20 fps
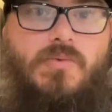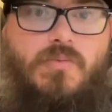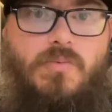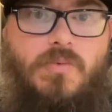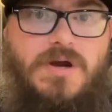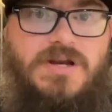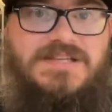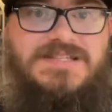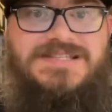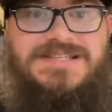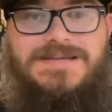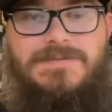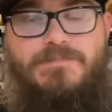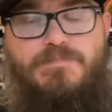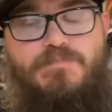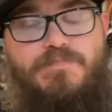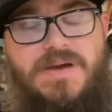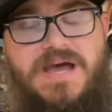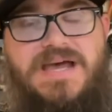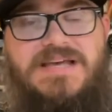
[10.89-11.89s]
what is the
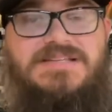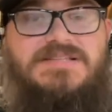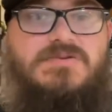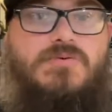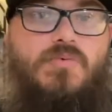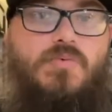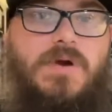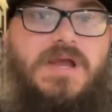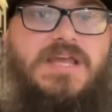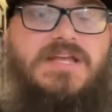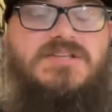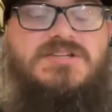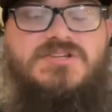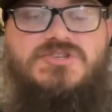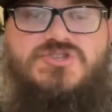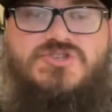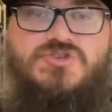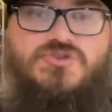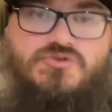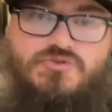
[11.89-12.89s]
best way to
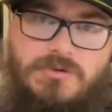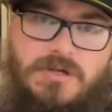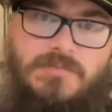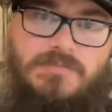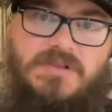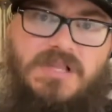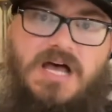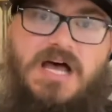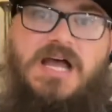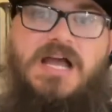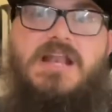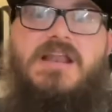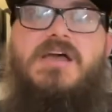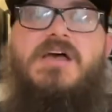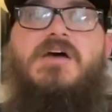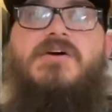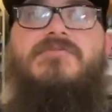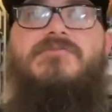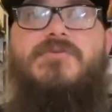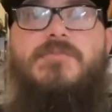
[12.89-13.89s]
streamline
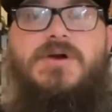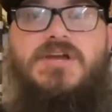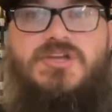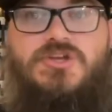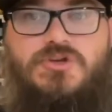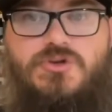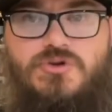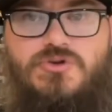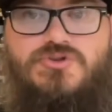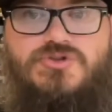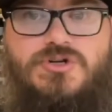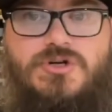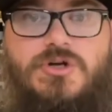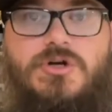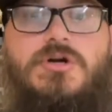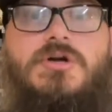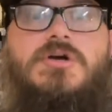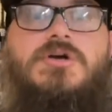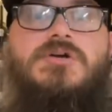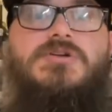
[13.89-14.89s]
from a
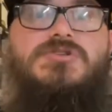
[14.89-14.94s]
user